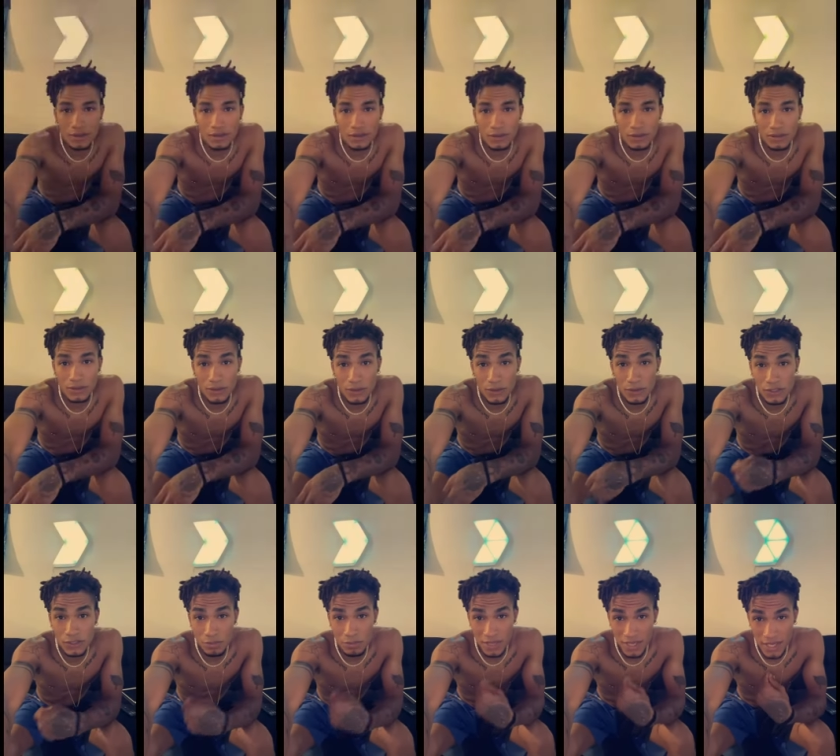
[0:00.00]
Use
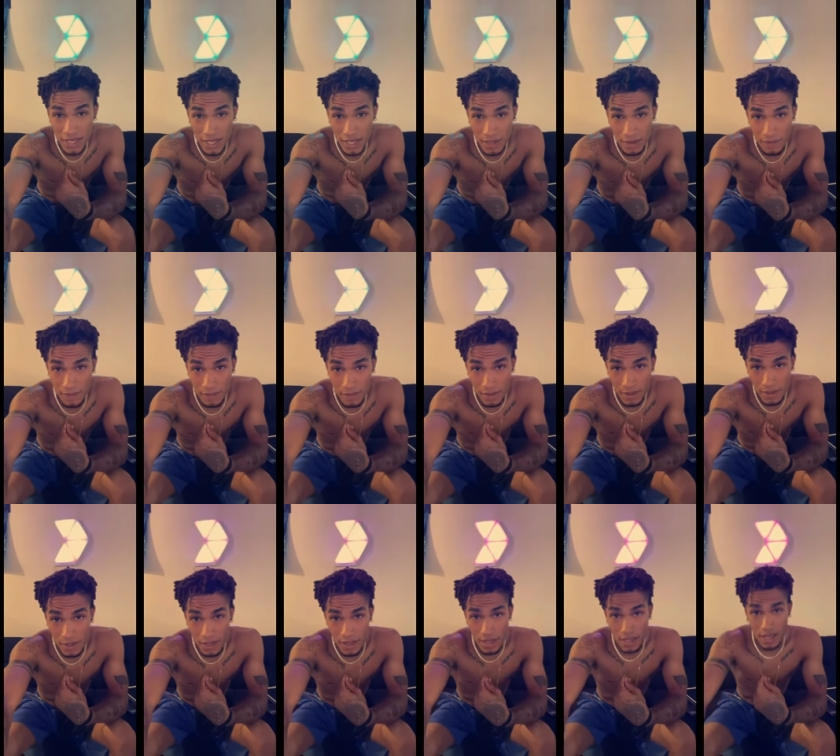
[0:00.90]
me
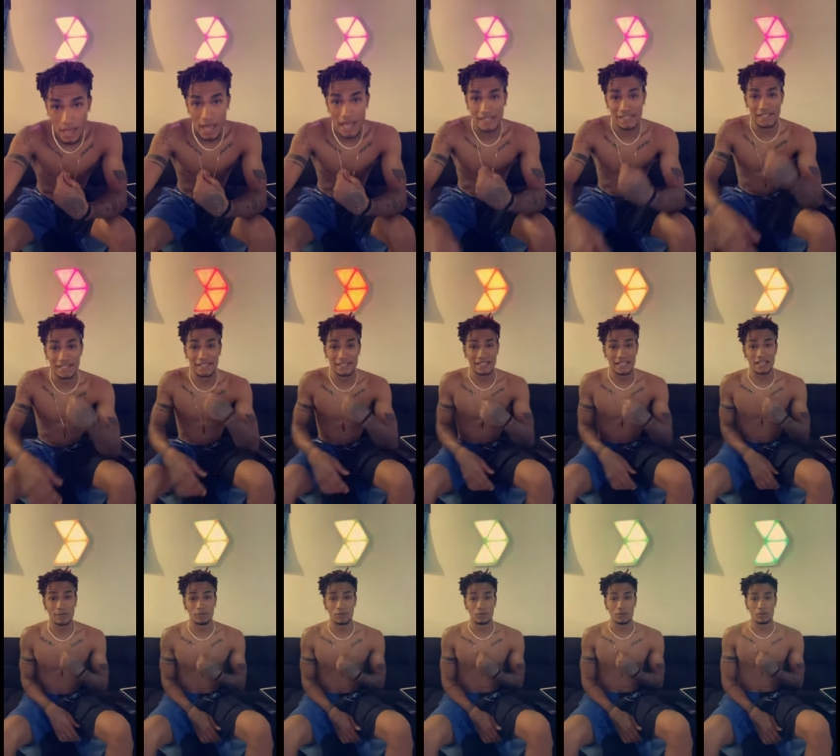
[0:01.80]
as an
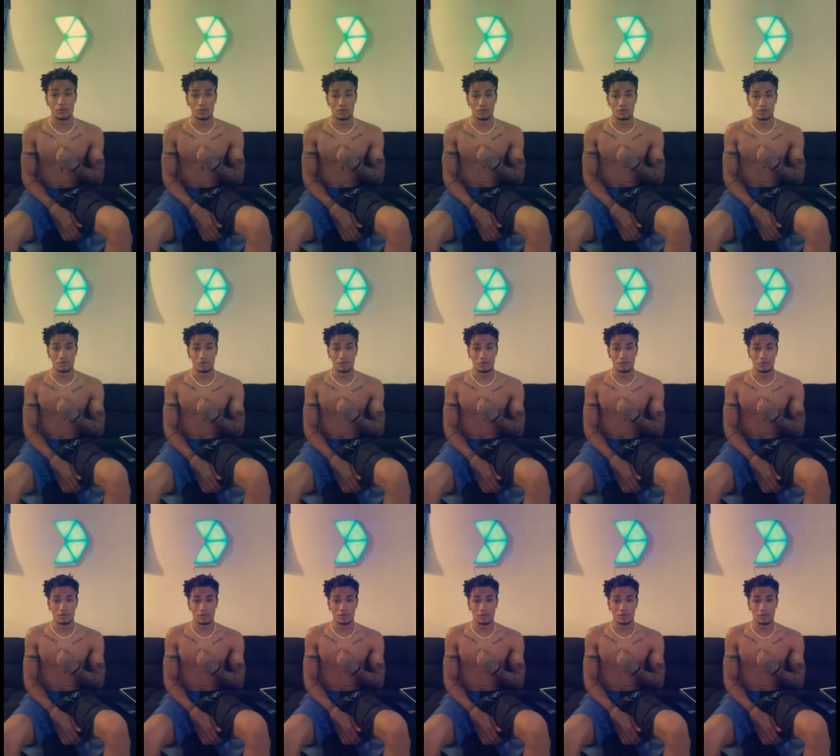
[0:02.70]
example. Because,